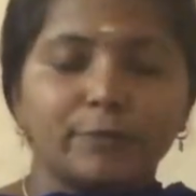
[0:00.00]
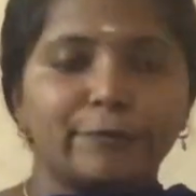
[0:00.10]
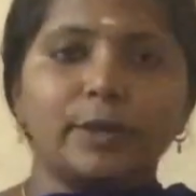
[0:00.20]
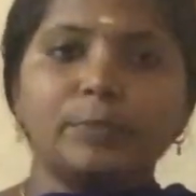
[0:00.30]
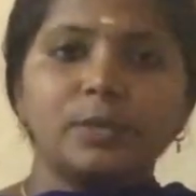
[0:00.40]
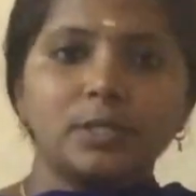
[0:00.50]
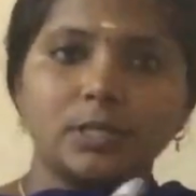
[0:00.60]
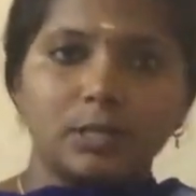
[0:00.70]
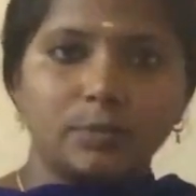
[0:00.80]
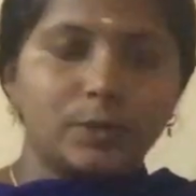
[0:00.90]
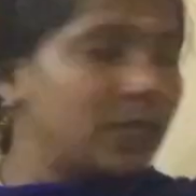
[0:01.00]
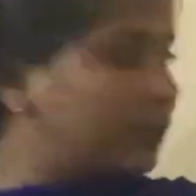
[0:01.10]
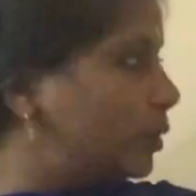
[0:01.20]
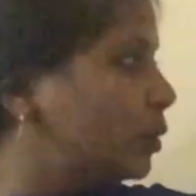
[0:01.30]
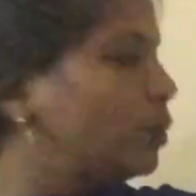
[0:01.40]
From the server, it
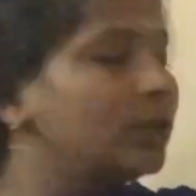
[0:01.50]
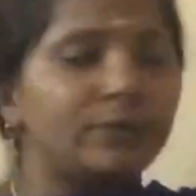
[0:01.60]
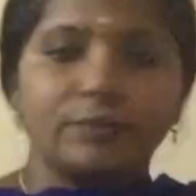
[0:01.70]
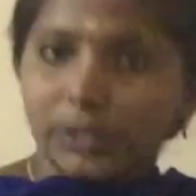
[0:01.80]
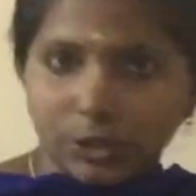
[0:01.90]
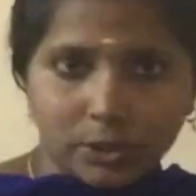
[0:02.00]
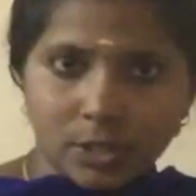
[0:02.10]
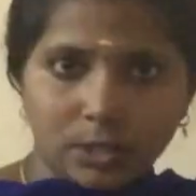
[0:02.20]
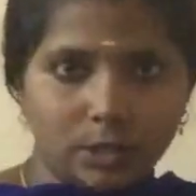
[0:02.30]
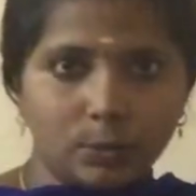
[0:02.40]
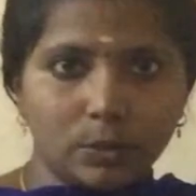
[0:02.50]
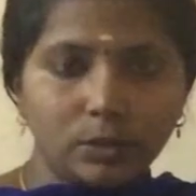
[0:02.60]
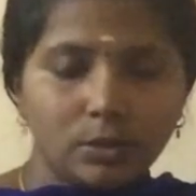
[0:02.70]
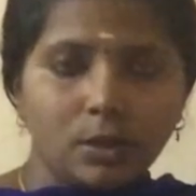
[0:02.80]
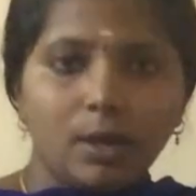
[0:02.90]
will go and fetch the
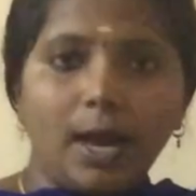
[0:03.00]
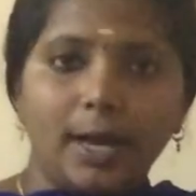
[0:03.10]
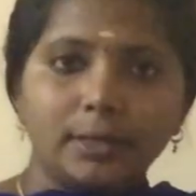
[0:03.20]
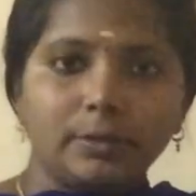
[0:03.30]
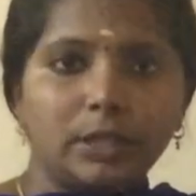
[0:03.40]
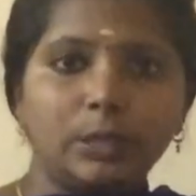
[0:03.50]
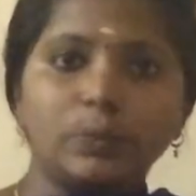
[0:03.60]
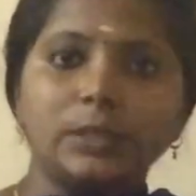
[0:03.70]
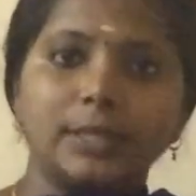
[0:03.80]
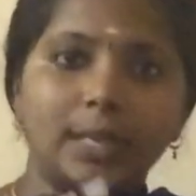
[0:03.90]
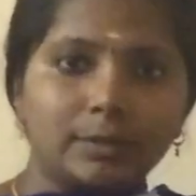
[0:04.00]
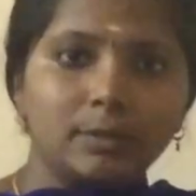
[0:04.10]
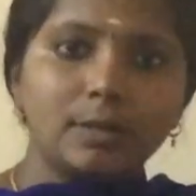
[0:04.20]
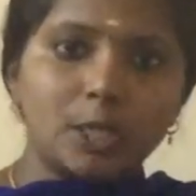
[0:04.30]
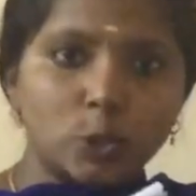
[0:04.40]
server and it will get
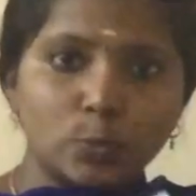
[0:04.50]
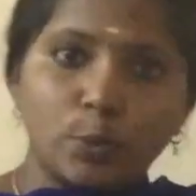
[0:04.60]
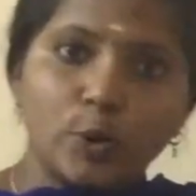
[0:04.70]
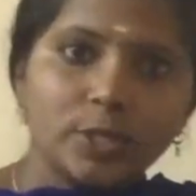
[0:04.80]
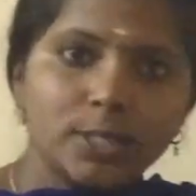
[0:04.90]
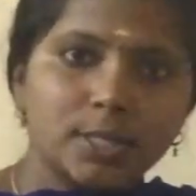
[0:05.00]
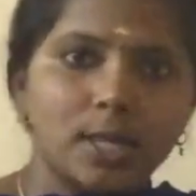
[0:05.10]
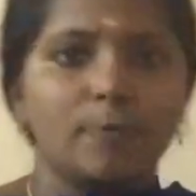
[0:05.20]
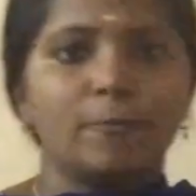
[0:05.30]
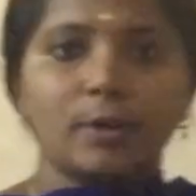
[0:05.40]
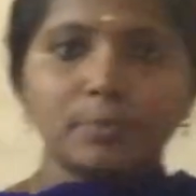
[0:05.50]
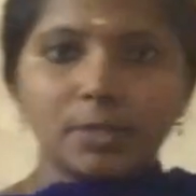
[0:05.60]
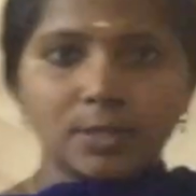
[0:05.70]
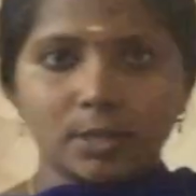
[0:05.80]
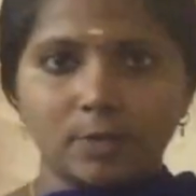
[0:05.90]
the response from
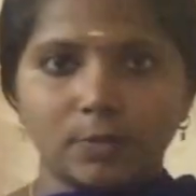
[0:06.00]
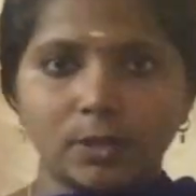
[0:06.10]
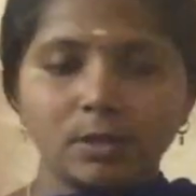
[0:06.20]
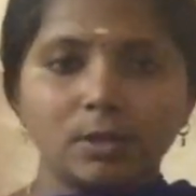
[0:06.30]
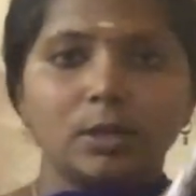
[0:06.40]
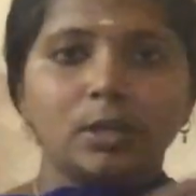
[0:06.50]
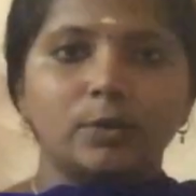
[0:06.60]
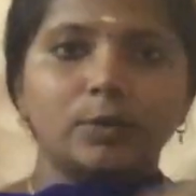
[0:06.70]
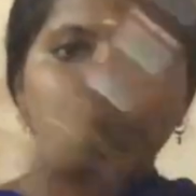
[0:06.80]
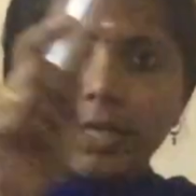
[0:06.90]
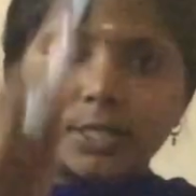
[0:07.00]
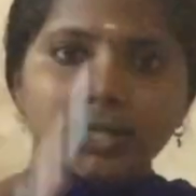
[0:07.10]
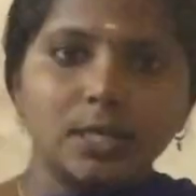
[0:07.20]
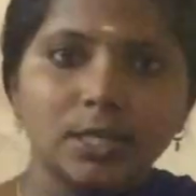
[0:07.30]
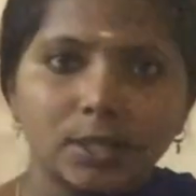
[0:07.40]
the server. We can
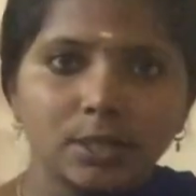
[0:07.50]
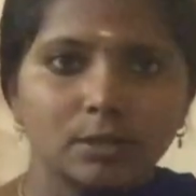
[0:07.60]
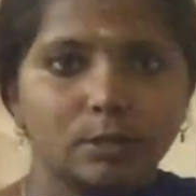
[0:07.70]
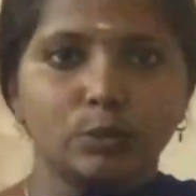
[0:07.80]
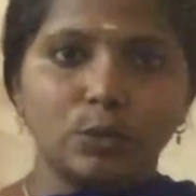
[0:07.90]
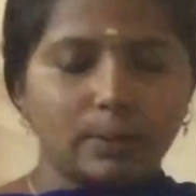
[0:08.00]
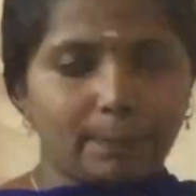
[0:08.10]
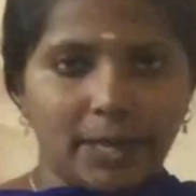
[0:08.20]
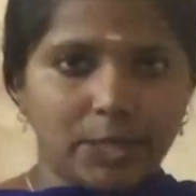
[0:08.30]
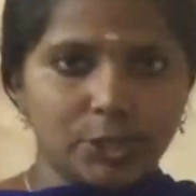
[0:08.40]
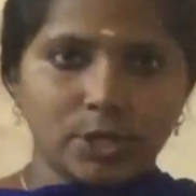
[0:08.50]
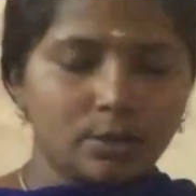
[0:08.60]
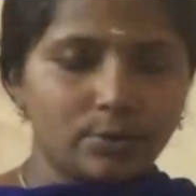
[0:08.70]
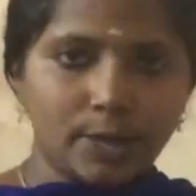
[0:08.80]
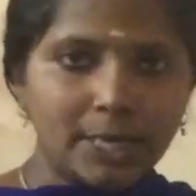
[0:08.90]
see the Google page,
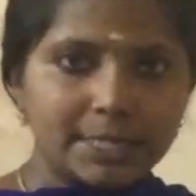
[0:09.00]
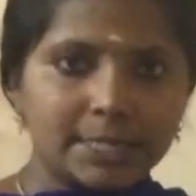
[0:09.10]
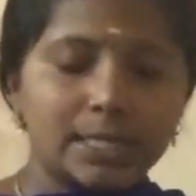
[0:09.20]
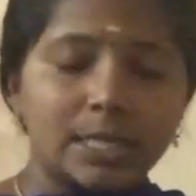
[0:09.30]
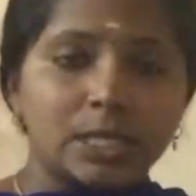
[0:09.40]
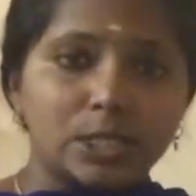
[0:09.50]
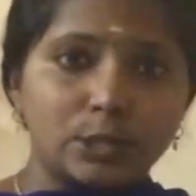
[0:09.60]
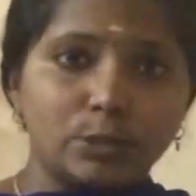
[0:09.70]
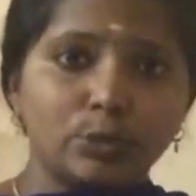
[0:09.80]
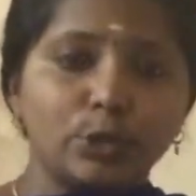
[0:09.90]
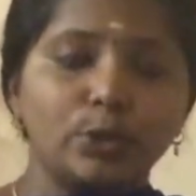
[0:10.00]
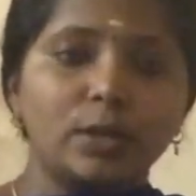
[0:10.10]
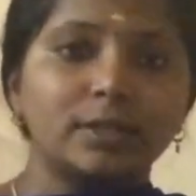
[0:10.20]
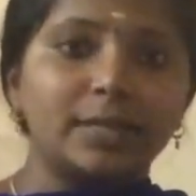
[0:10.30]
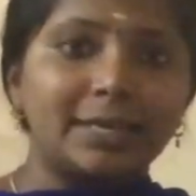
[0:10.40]
right? So you
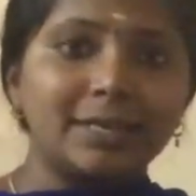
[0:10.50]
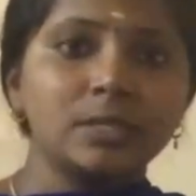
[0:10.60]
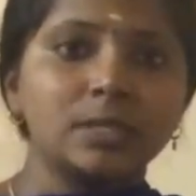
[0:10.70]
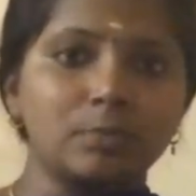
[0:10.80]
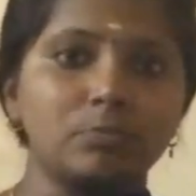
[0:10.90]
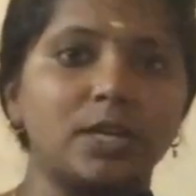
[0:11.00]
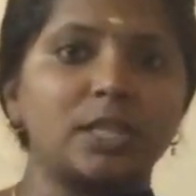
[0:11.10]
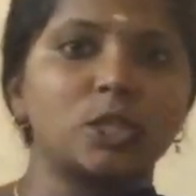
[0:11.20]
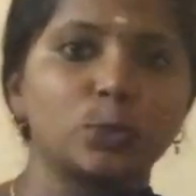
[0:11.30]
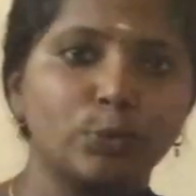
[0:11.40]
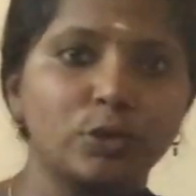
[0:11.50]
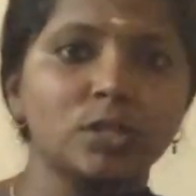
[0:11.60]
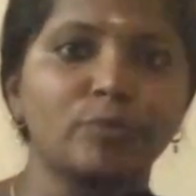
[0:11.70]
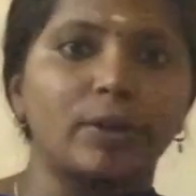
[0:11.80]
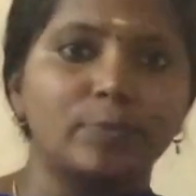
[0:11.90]
are getting some
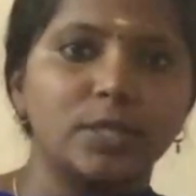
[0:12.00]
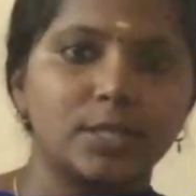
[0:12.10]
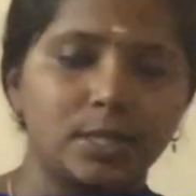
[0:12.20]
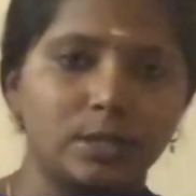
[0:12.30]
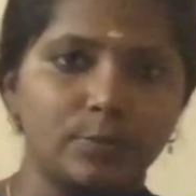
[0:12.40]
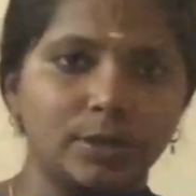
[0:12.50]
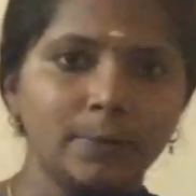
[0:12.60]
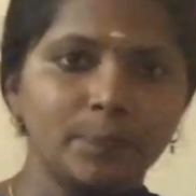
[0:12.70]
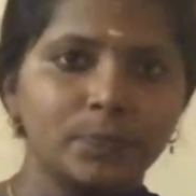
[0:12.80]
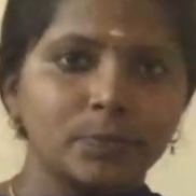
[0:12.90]
response from the server.